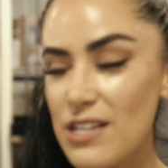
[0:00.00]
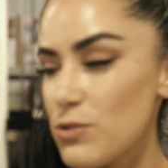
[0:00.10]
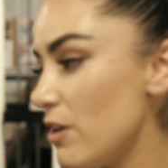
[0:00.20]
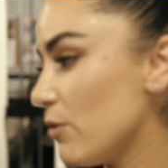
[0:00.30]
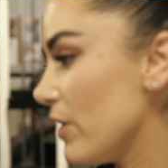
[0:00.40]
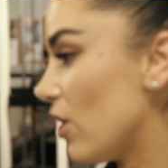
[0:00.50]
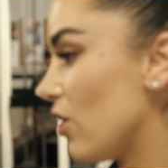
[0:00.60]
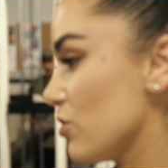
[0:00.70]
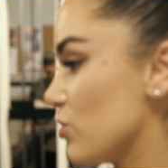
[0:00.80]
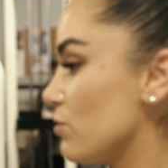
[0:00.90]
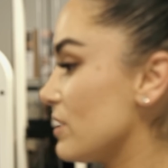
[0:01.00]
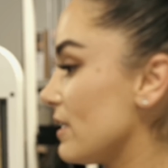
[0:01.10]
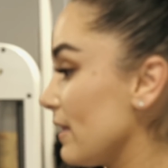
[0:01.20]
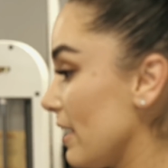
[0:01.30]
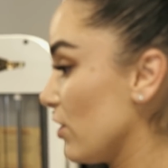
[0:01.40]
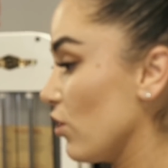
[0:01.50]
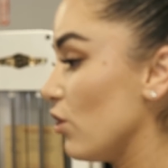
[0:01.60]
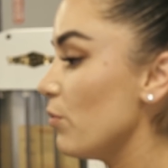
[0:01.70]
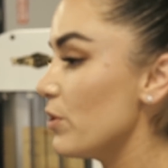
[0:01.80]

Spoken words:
last week we also did leg curl,